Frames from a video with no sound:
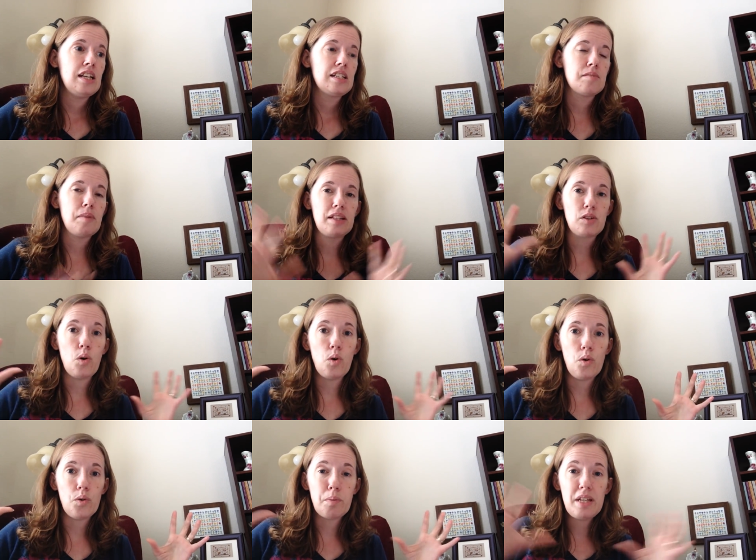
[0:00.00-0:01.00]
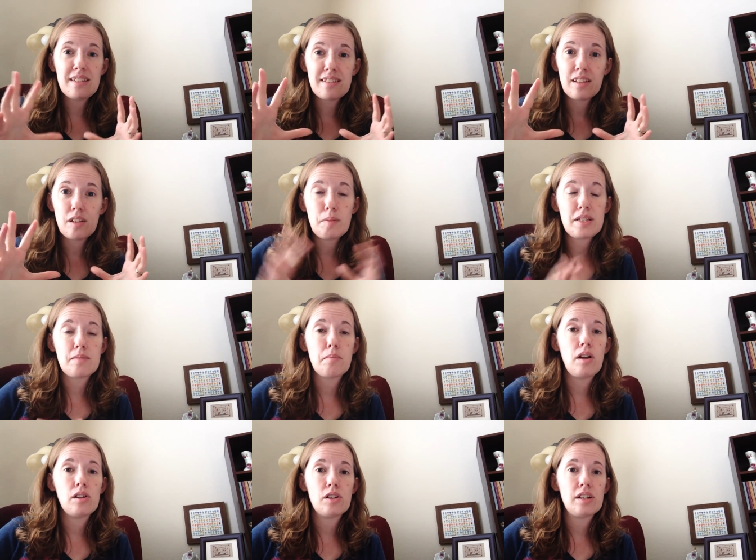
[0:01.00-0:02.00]
to make the whole piece a little bit
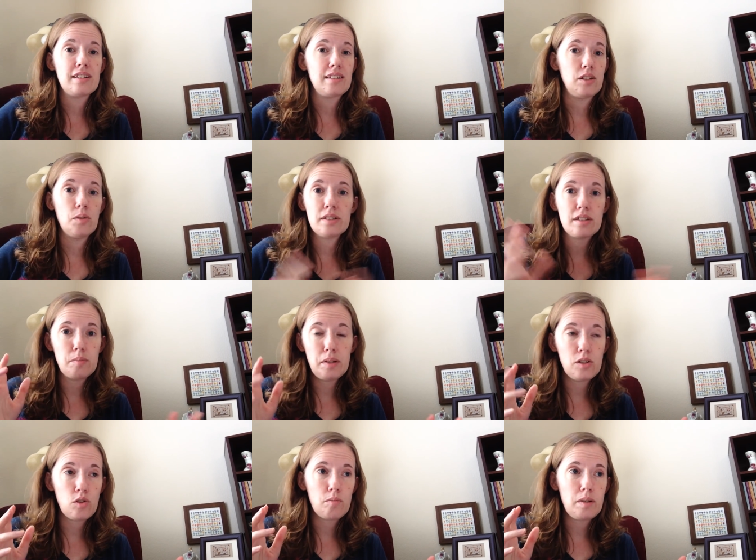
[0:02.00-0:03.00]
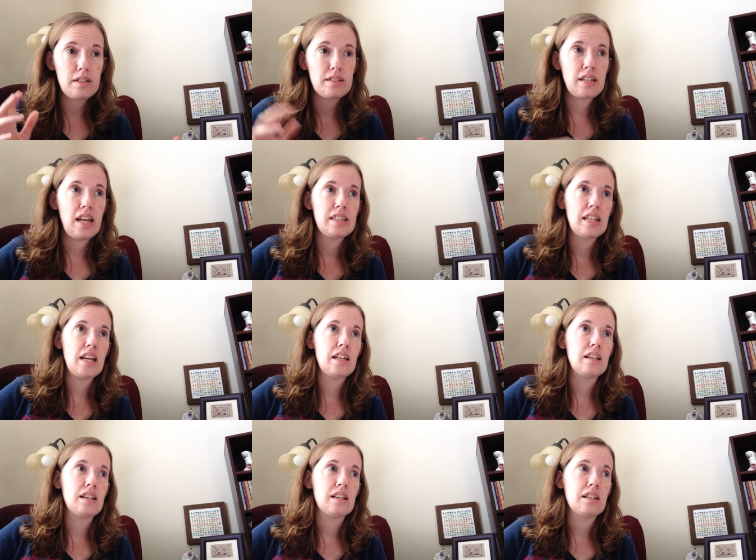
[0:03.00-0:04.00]
smaller because I know it's going to be enormous. And
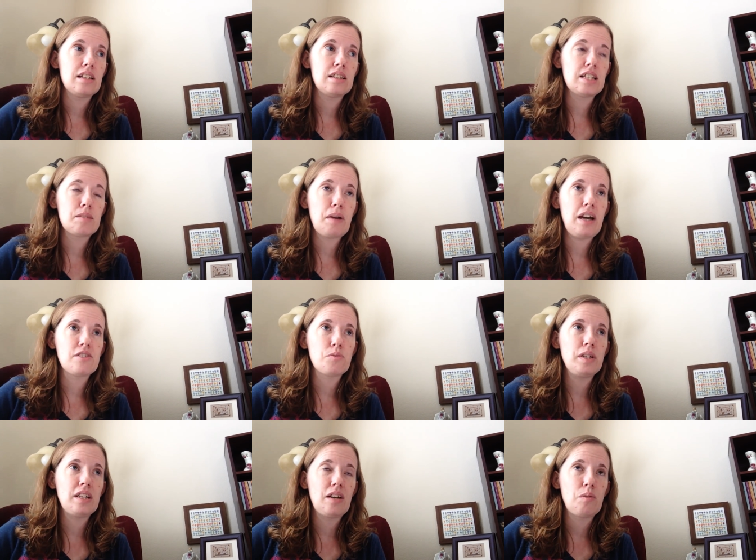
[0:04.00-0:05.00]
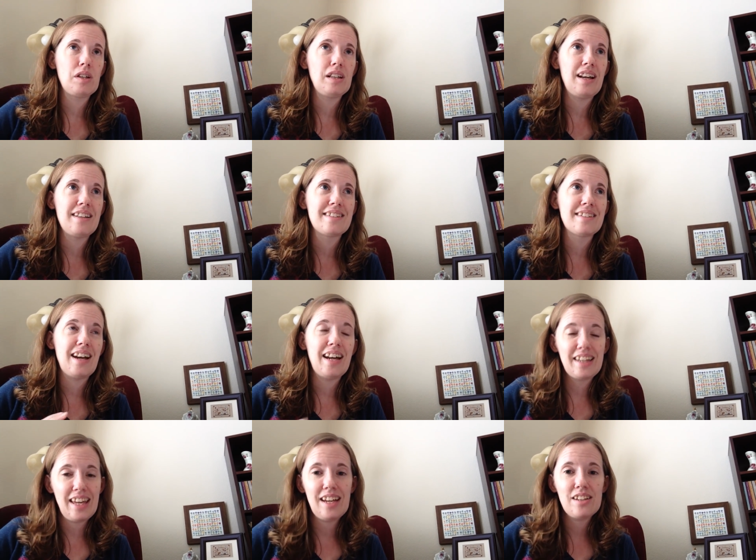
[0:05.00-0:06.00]
then this past week I realized
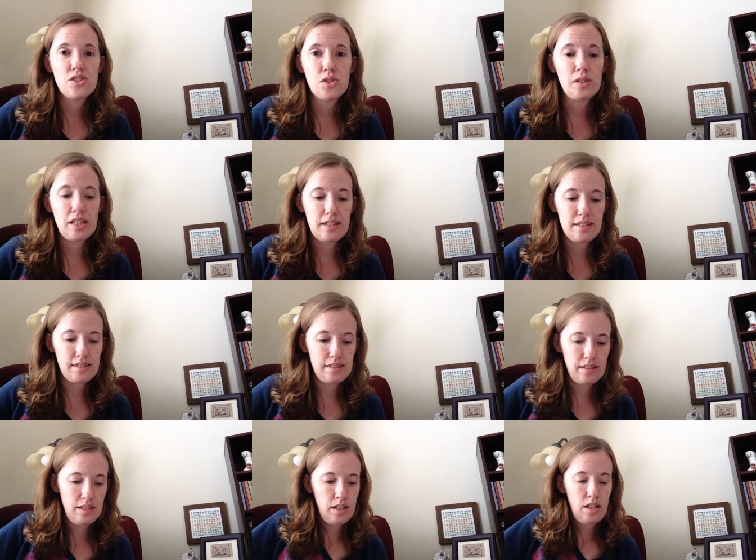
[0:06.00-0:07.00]
I can't do this